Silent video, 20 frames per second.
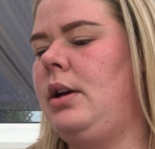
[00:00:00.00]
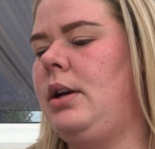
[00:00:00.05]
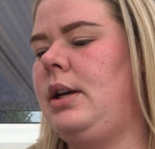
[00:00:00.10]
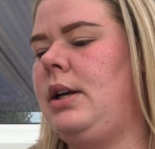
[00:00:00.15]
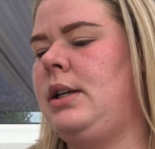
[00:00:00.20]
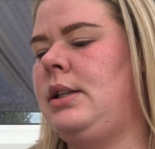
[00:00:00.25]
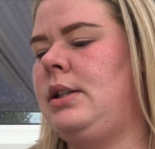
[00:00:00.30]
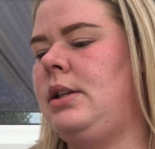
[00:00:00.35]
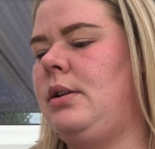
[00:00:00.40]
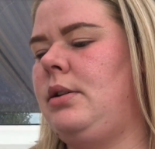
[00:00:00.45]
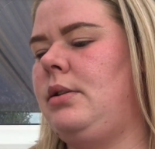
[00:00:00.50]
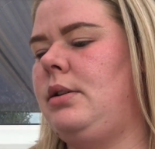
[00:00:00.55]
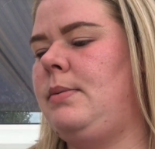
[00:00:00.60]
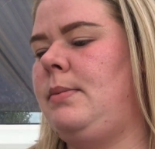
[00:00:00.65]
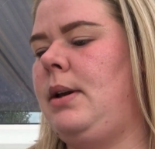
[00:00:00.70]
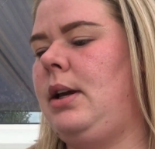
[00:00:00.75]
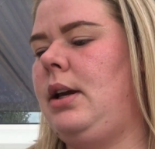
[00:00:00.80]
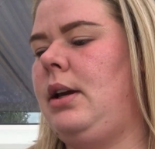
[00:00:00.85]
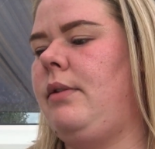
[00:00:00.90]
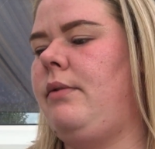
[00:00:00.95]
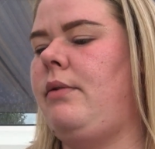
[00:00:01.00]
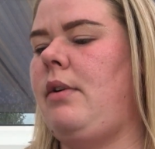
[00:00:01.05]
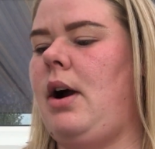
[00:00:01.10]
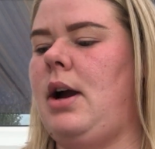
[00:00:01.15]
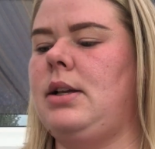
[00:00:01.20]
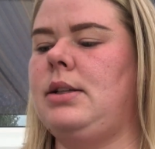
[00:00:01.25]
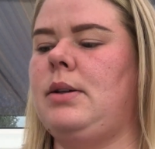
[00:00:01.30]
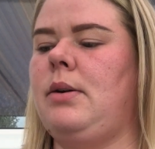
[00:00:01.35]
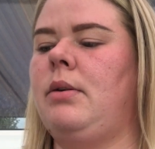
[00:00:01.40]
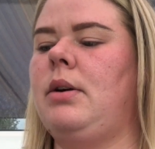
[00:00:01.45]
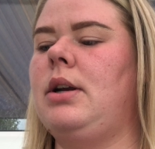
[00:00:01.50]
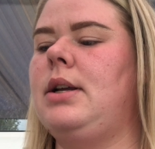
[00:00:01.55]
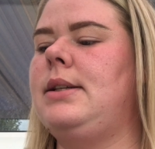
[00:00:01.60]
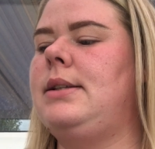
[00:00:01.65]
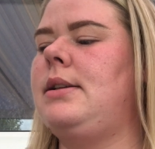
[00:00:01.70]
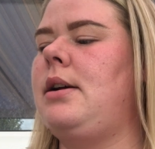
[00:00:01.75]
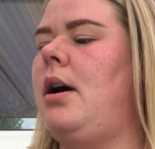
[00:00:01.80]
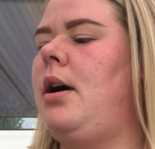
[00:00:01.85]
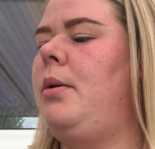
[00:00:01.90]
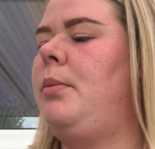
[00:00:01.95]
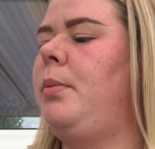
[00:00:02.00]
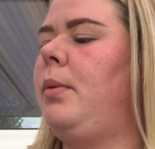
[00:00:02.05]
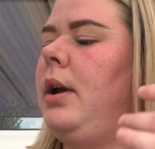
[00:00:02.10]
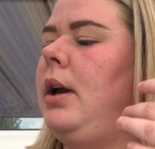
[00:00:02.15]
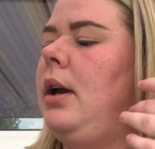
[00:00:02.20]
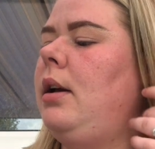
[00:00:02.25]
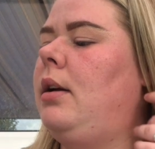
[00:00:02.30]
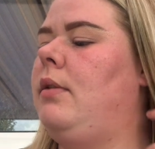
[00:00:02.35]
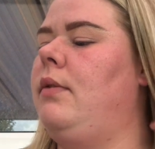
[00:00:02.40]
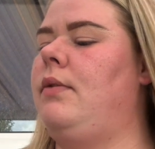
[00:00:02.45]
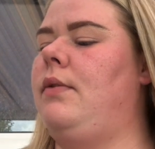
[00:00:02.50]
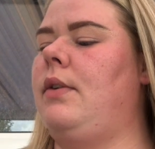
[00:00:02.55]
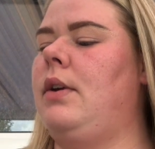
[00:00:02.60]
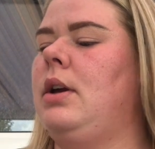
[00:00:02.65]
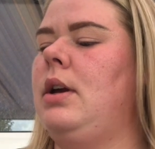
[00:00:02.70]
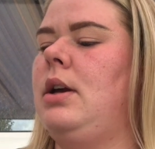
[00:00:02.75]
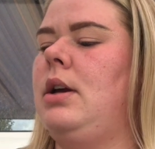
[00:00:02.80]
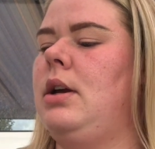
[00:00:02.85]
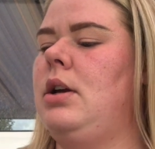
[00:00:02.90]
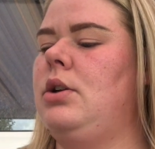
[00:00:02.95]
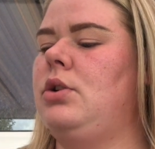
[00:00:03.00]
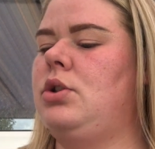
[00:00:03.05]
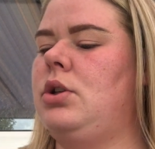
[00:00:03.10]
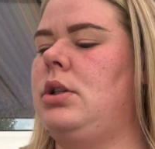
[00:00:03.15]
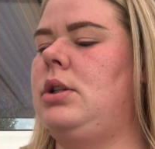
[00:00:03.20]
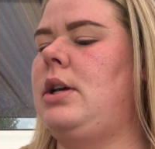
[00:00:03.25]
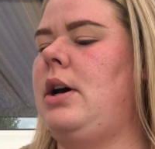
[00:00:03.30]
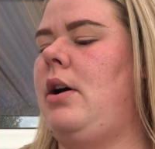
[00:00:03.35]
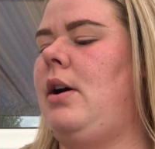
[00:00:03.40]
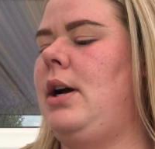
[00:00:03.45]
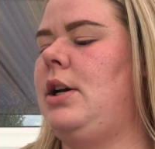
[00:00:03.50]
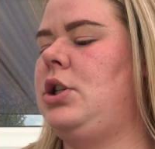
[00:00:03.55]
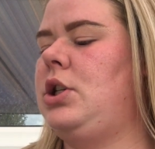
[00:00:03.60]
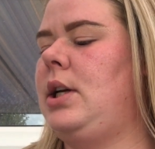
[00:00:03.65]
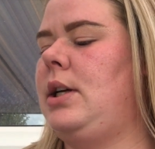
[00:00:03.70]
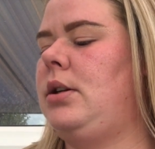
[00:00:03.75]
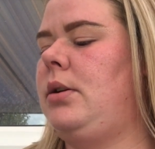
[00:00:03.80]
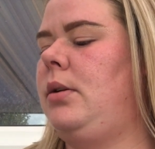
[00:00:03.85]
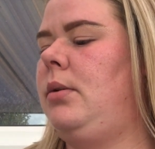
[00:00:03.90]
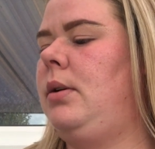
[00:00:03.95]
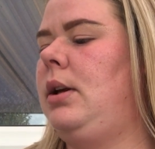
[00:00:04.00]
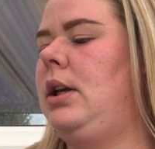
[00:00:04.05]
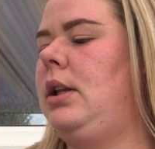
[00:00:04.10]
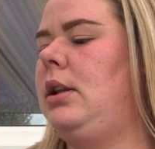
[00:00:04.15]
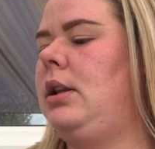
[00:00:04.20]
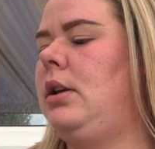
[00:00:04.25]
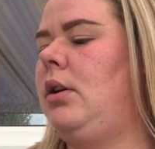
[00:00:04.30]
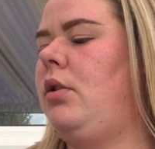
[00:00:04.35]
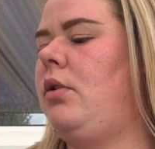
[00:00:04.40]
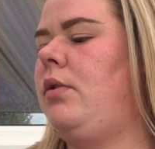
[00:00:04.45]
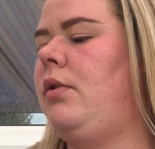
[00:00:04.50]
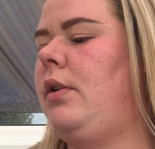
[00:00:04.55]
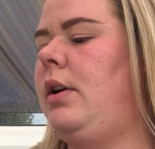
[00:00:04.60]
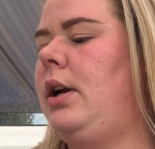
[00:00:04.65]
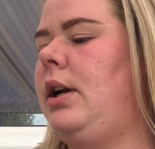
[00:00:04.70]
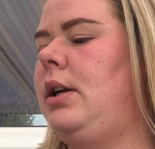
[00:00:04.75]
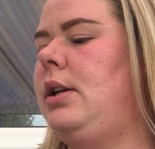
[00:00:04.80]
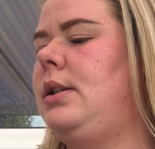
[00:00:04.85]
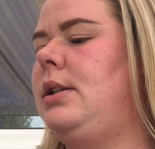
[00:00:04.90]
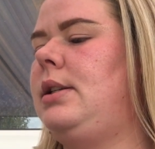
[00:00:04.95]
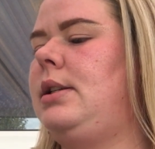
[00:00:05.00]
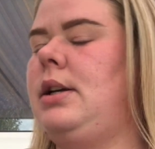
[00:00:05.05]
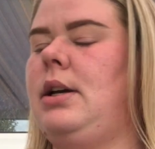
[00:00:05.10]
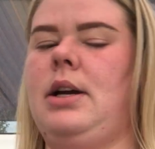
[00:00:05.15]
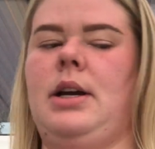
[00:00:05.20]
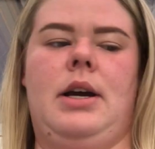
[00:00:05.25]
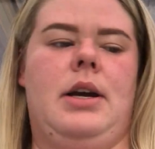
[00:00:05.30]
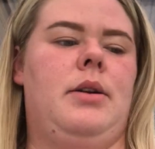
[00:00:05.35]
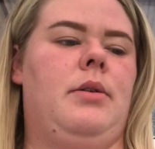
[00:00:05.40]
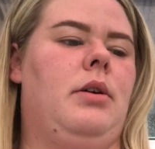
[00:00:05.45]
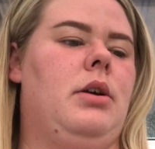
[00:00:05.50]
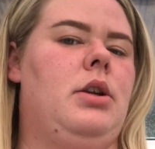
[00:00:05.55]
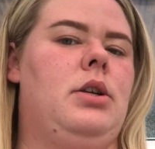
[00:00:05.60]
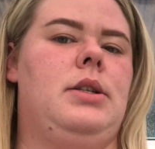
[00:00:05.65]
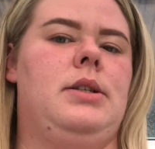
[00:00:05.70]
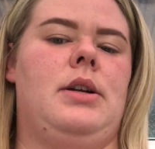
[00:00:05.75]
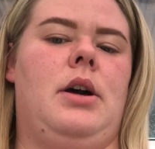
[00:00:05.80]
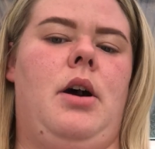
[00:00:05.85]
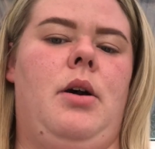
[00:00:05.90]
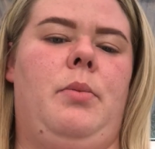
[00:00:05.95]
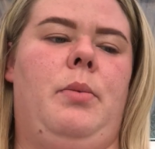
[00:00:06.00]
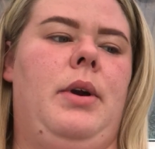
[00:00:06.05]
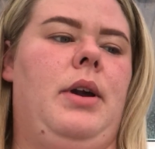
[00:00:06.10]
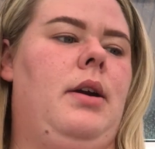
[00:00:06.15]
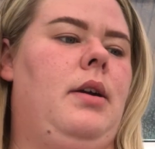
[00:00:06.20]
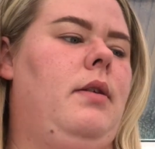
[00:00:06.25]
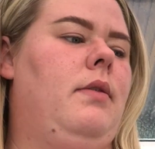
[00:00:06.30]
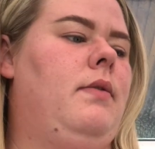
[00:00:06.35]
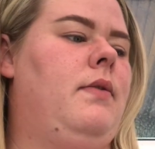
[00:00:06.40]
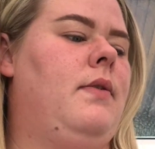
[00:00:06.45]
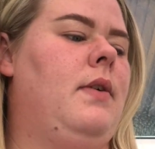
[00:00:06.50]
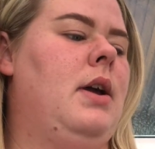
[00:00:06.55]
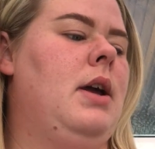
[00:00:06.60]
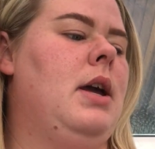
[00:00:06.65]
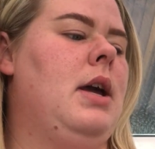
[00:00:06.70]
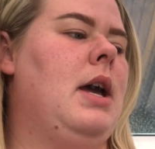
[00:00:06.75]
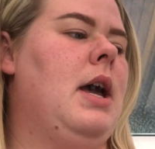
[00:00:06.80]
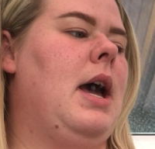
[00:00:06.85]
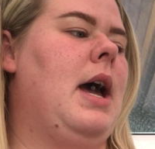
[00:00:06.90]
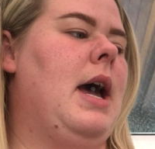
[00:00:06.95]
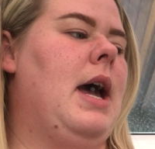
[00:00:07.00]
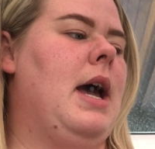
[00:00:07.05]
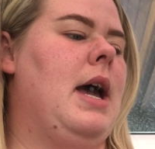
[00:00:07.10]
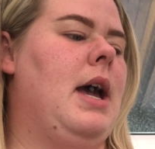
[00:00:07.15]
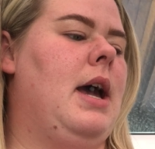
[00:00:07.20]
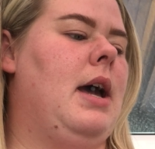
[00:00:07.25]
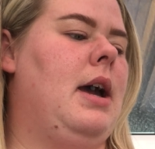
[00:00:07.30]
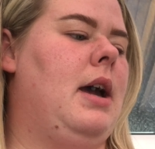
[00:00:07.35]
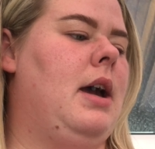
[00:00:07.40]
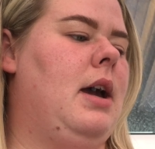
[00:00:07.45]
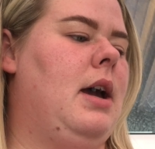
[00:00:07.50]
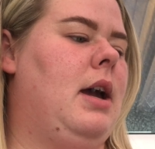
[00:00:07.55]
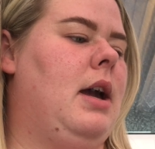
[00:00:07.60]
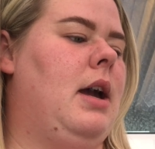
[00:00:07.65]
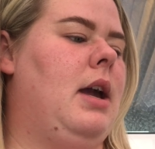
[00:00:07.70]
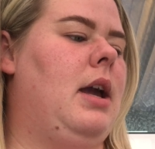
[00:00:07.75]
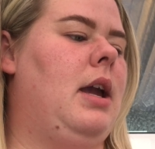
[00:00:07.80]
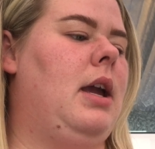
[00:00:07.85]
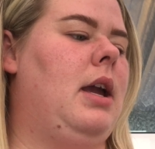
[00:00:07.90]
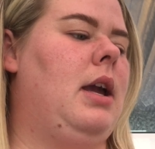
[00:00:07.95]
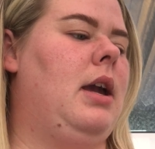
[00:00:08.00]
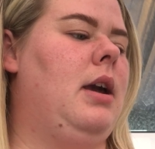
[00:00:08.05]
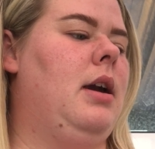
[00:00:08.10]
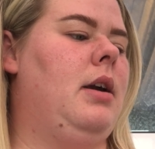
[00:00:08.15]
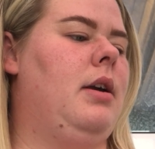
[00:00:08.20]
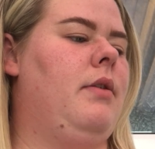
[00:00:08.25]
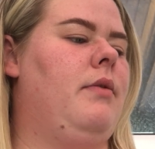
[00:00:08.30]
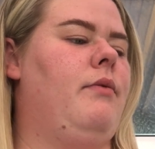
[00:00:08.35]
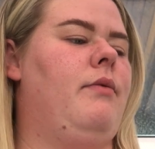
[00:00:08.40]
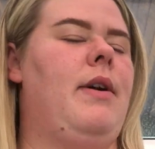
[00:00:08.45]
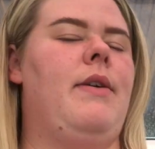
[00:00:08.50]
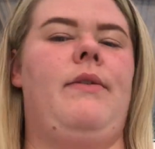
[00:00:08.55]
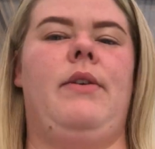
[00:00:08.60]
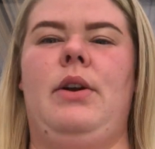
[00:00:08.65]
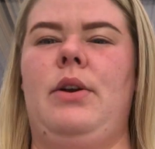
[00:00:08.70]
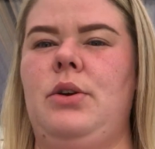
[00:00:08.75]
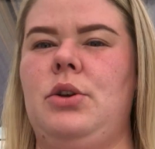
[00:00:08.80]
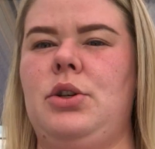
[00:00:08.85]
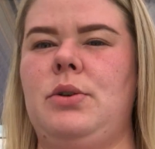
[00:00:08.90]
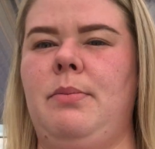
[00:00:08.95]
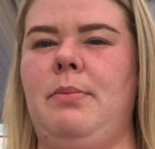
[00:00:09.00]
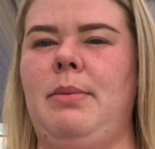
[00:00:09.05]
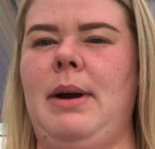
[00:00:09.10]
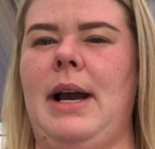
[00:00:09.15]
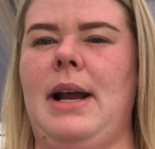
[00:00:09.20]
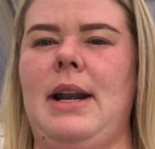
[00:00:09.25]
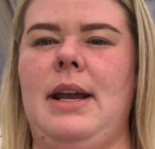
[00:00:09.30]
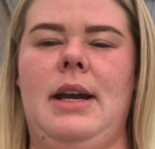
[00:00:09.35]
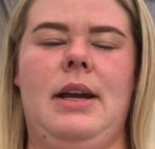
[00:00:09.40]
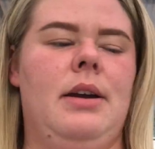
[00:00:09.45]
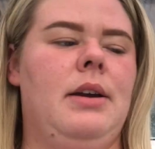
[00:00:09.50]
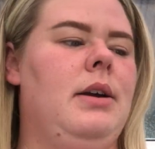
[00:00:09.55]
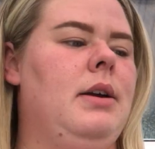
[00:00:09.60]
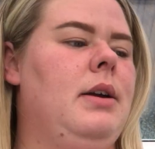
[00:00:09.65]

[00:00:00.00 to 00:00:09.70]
Excuse me. Right, so I'm going to start with just the eyeshadow in the crease, and I'm going to start with a Revolution palette.